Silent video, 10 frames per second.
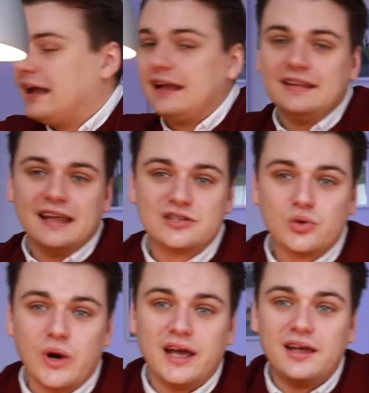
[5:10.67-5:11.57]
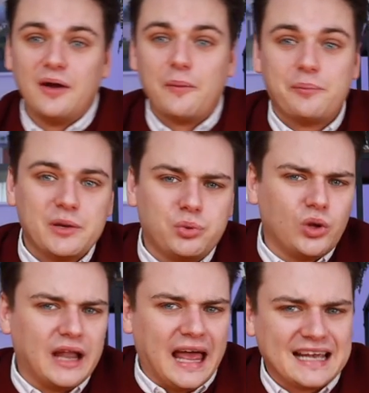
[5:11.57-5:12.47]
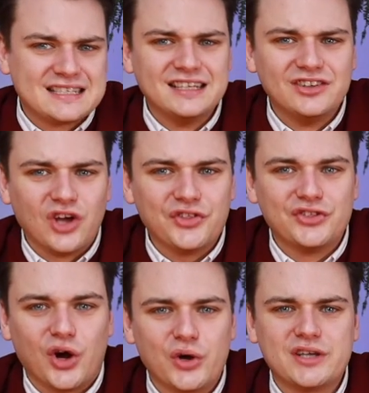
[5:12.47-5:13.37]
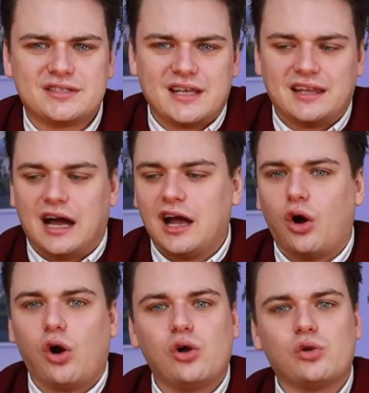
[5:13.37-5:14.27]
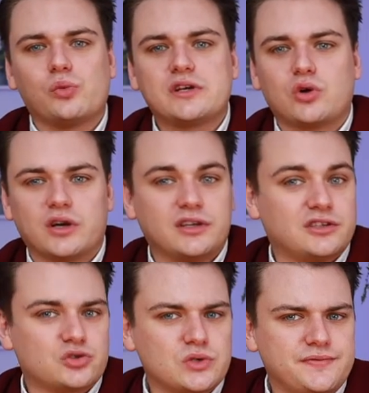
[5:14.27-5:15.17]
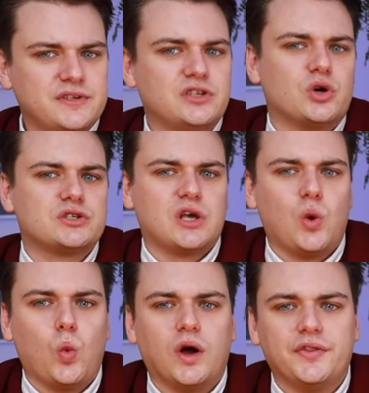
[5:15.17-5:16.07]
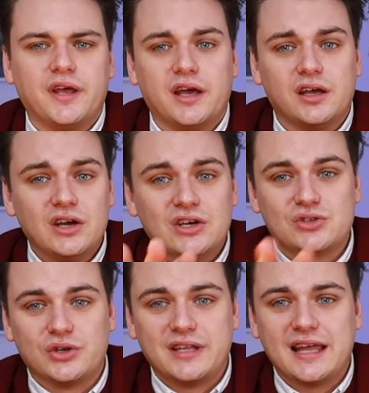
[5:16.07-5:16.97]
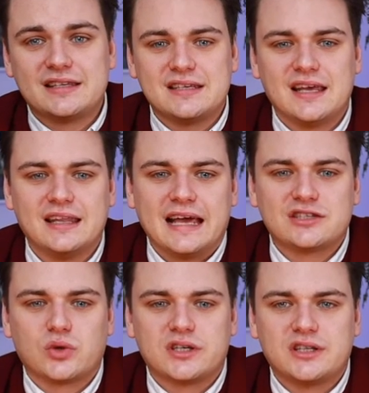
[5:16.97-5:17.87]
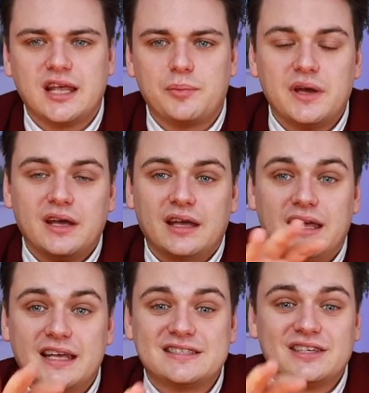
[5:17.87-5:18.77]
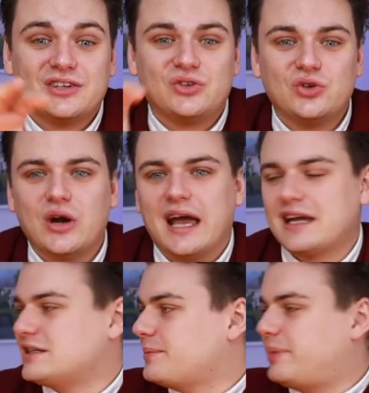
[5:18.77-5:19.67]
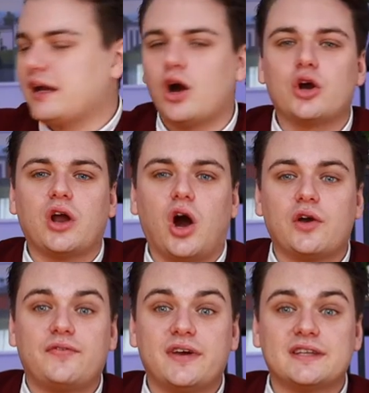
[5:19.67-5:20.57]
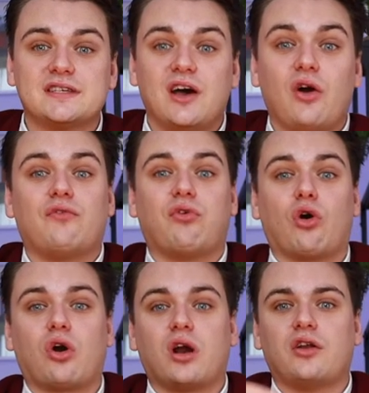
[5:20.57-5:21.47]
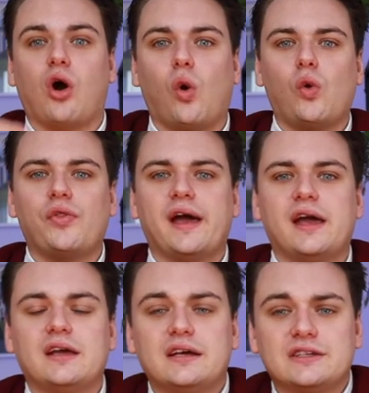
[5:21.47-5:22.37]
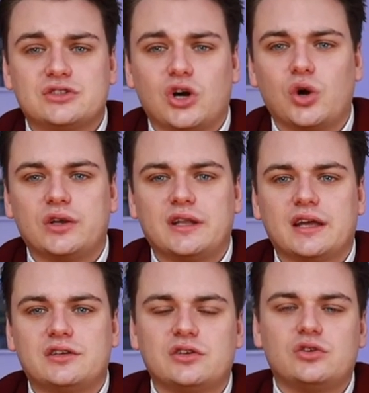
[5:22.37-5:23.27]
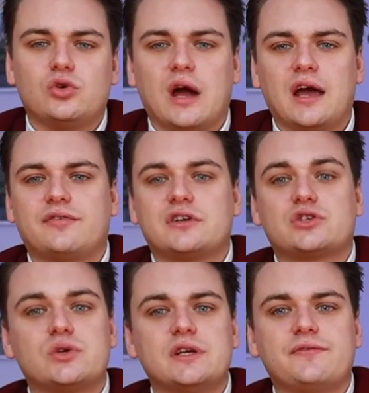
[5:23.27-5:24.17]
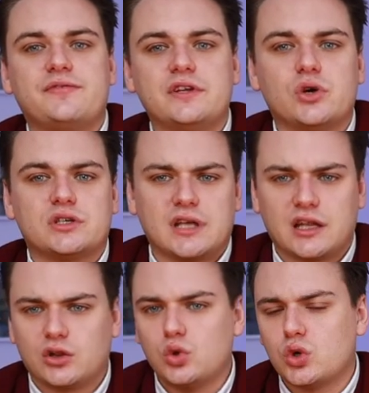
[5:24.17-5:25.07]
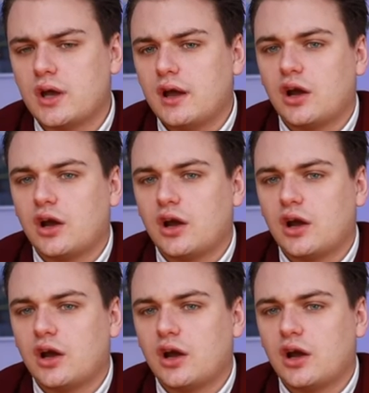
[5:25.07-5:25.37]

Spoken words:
in this way people actually not notice that I all recorded the three videos in one day. So that's an extra tip, is to actually pick out outfits for the whole day, so that you have three videos that look